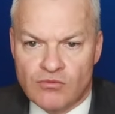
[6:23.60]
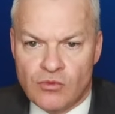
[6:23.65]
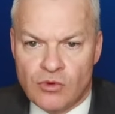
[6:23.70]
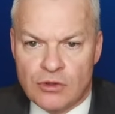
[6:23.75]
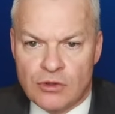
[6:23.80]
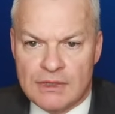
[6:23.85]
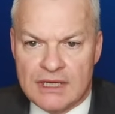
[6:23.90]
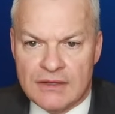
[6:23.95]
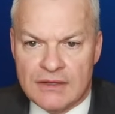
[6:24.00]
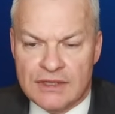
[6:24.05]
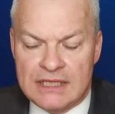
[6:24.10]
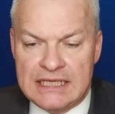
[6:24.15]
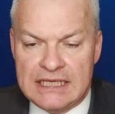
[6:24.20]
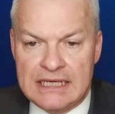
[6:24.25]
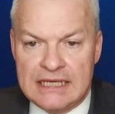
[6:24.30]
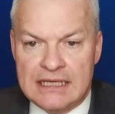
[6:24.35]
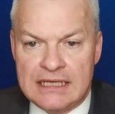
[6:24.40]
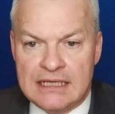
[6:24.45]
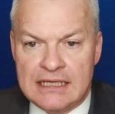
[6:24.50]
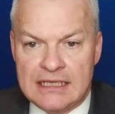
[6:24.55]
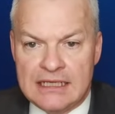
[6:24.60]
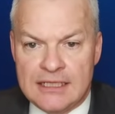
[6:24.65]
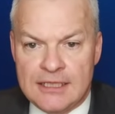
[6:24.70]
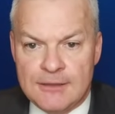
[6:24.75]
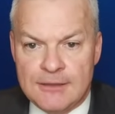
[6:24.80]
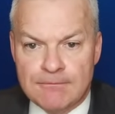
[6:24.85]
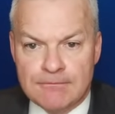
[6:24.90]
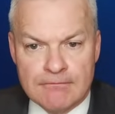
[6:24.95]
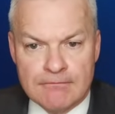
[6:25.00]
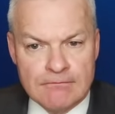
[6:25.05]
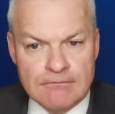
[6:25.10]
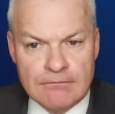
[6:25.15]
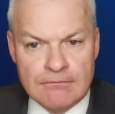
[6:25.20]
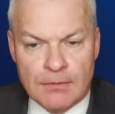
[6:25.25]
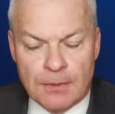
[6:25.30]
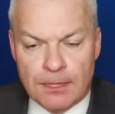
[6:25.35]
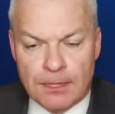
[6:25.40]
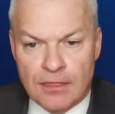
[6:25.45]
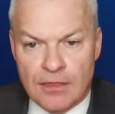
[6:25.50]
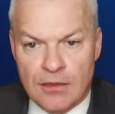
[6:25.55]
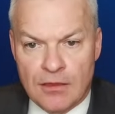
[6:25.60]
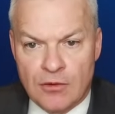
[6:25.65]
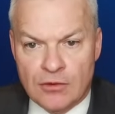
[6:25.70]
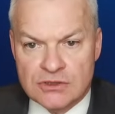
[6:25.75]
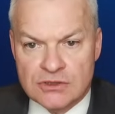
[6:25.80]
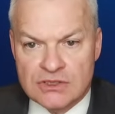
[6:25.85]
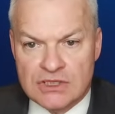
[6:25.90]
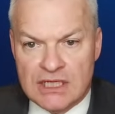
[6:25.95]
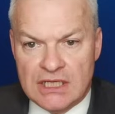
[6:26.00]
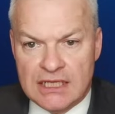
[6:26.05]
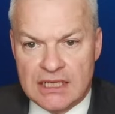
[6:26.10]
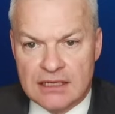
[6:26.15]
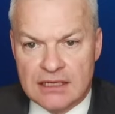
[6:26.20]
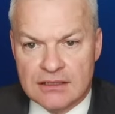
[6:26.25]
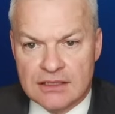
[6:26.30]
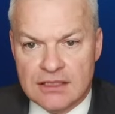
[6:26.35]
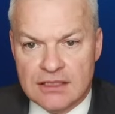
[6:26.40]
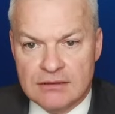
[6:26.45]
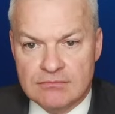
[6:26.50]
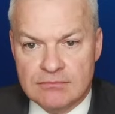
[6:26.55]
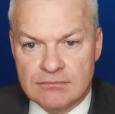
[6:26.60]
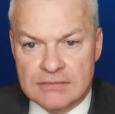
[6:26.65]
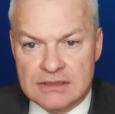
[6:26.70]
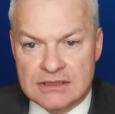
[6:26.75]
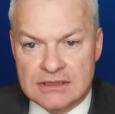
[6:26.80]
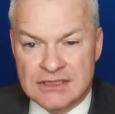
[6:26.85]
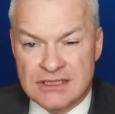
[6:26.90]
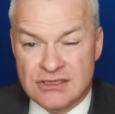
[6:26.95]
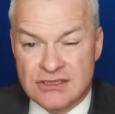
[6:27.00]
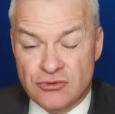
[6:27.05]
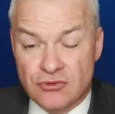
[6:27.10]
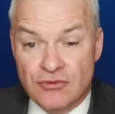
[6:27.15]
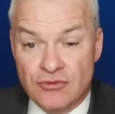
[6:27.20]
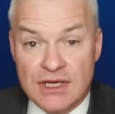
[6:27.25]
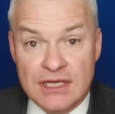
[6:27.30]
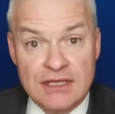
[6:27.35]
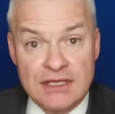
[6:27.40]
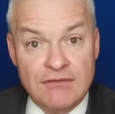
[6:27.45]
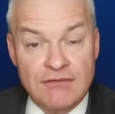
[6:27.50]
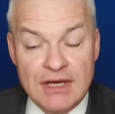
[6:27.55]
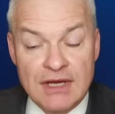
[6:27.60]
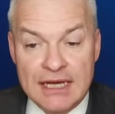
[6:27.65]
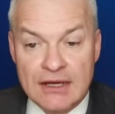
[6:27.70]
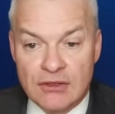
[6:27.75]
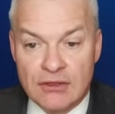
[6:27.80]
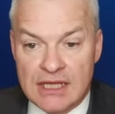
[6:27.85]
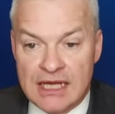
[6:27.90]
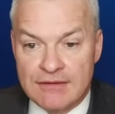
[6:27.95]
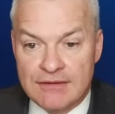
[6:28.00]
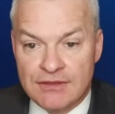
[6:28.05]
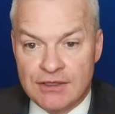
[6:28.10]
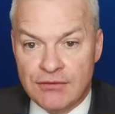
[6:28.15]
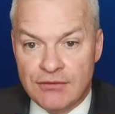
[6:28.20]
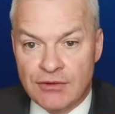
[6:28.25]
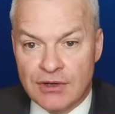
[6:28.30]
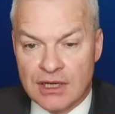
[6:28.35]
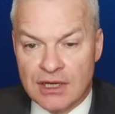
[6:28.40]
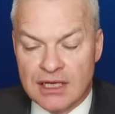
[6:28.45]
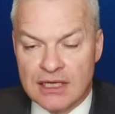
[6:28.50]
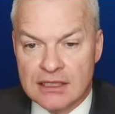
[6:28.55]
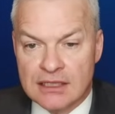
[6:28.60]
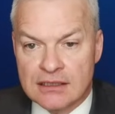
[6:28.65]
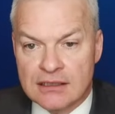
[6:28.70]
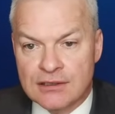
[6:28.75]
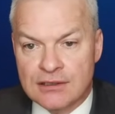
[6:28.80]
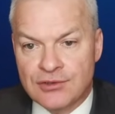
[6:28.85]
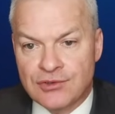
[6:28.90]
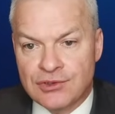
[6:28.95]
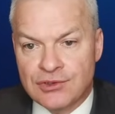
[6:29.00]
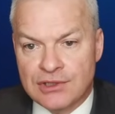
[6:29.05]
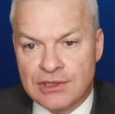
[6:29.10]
What about the E? Not seeing anything. This is already a vowel-heavy rack.